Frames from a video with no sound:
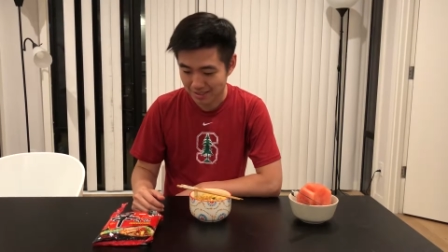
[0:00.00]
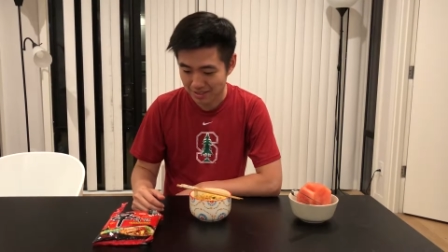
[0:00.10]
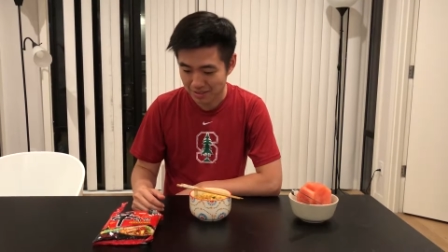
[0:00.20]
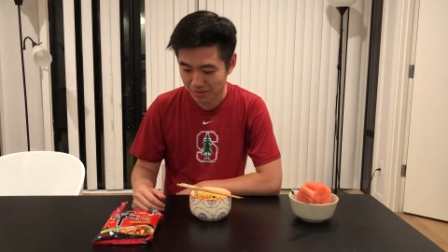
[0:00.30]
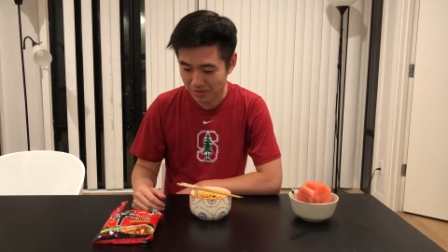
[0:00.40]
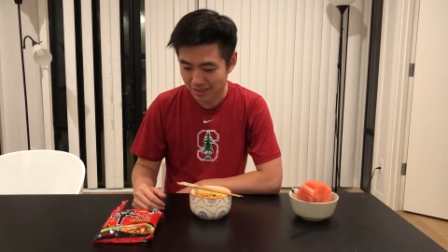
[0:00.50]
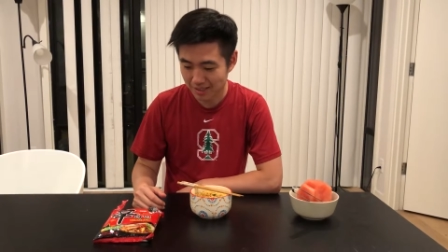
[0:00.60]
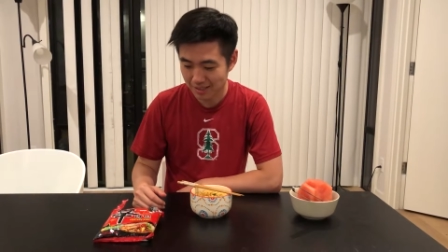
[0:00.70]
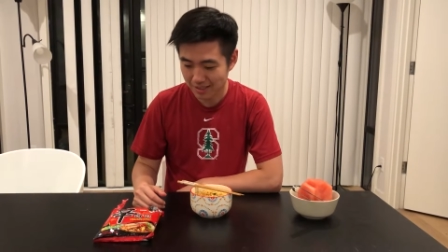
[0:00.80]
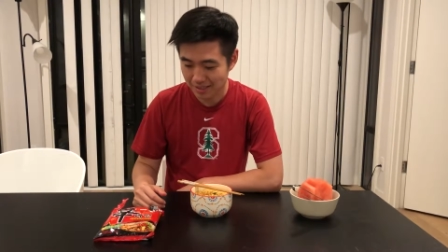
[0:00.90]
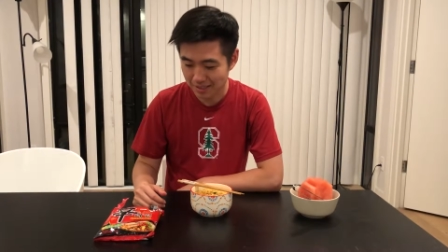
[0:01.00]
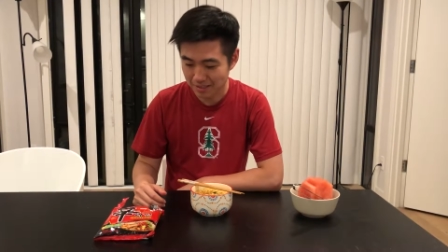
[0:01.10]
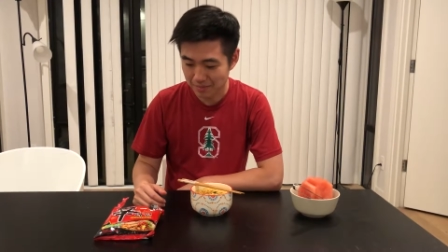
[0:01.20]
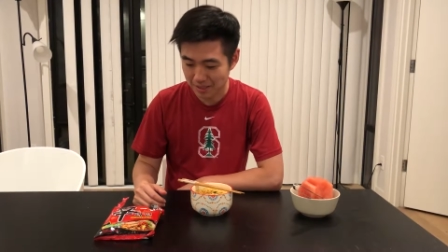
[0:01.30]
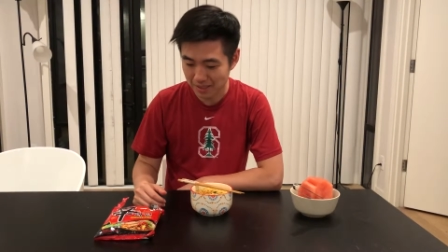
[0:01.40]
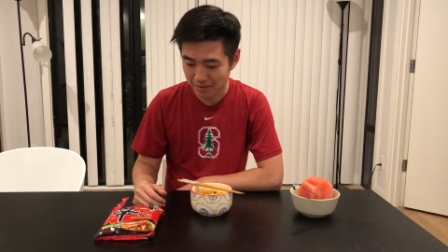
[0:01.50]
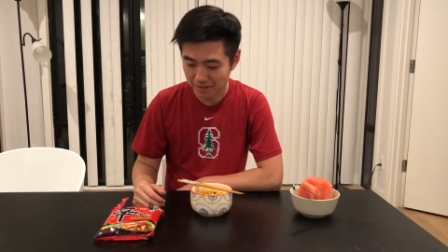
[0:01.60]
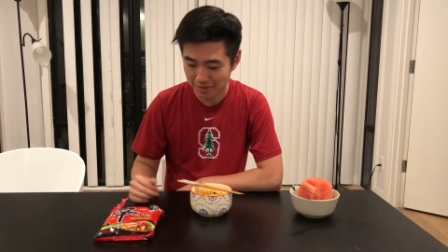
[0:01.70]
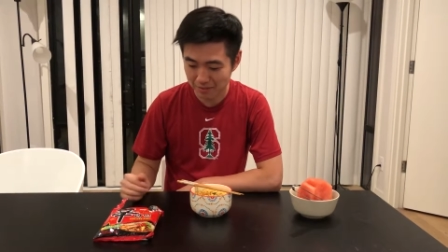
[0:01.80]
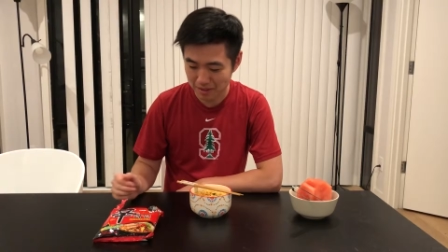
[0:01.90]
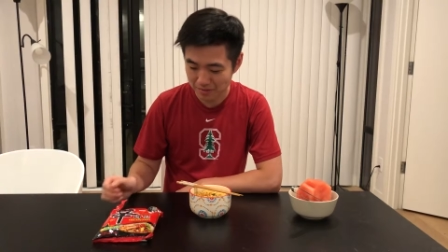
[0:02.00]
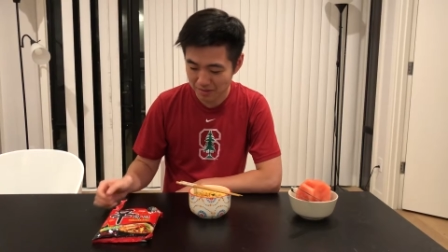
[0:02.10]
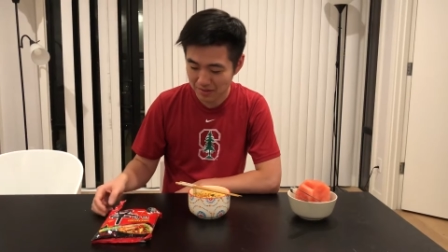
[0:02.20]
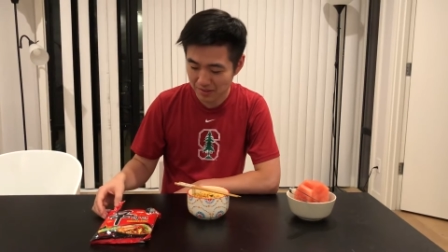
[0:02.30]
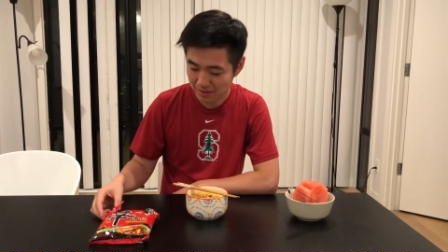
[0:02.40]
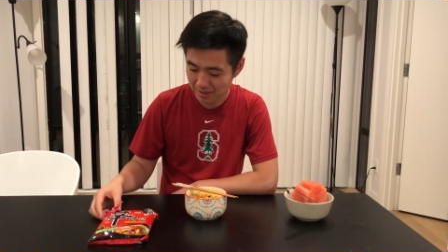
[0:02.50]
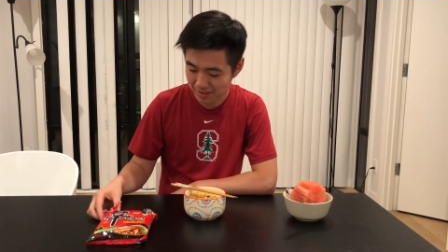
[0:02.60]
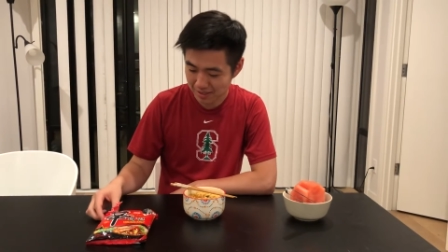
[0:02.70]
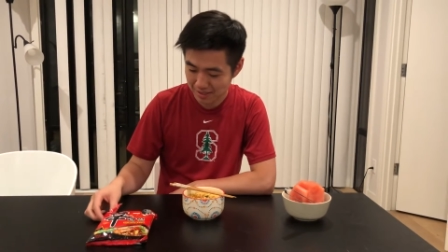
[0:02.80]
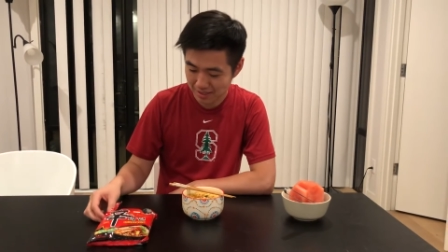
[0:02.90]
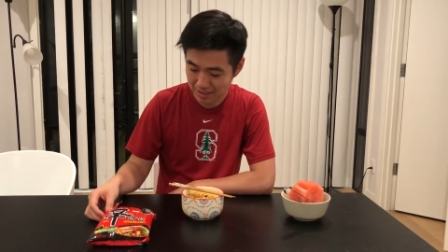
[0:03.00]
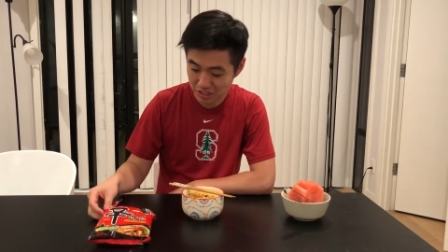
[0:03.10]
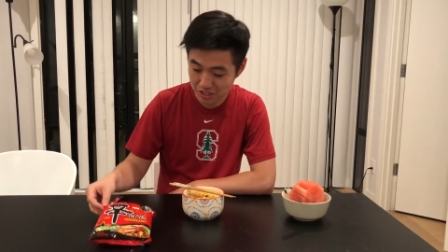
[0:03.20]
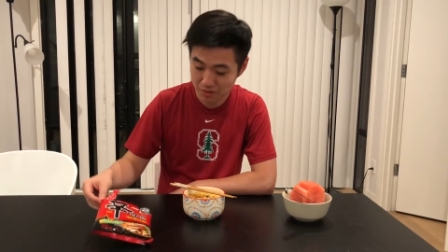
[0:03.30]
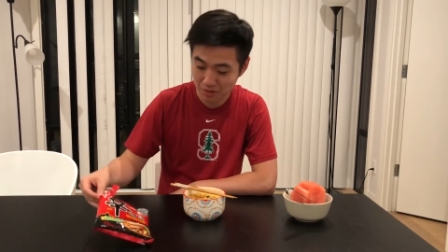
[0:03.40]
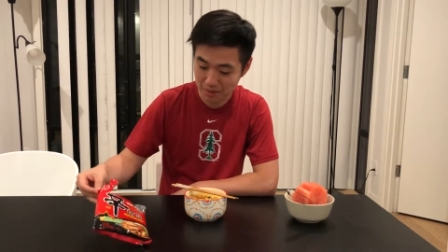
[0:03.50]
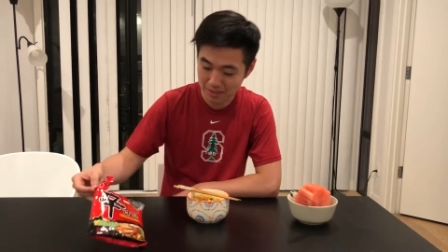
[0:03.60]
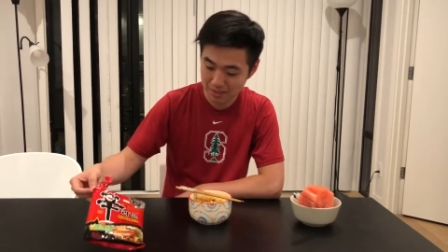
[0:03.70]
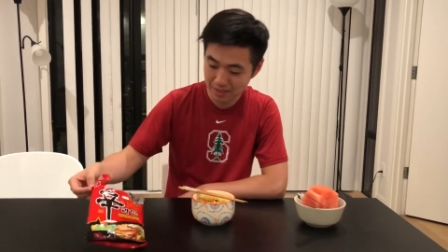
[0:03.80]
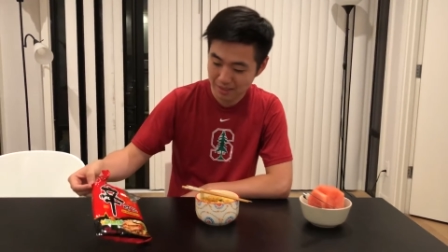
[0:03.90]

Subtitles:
So today I made one of my favorite things, Shin Ramen.